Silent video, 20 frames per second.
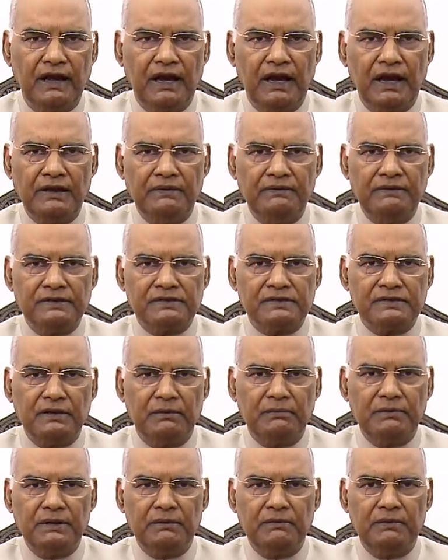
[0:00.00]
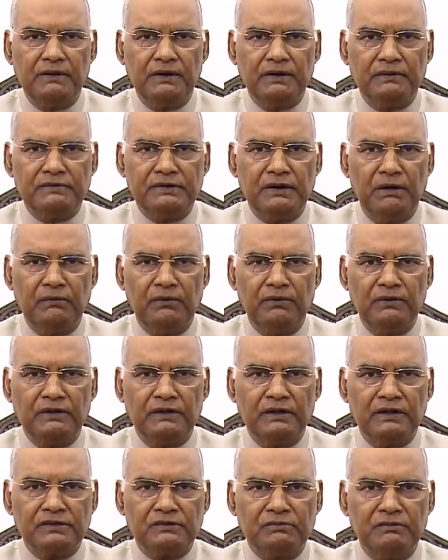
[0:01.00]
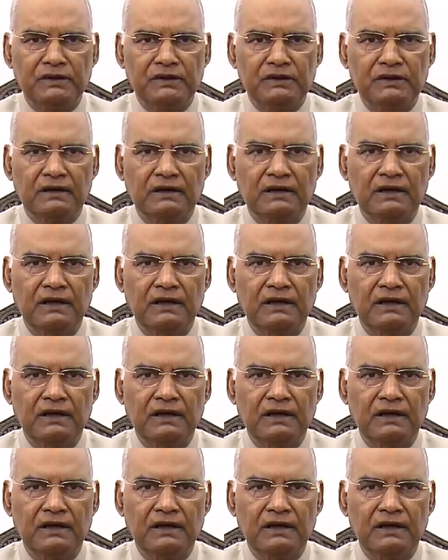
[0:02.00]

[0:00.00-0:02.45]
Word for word: I wish the people of Jammu and Kashmir,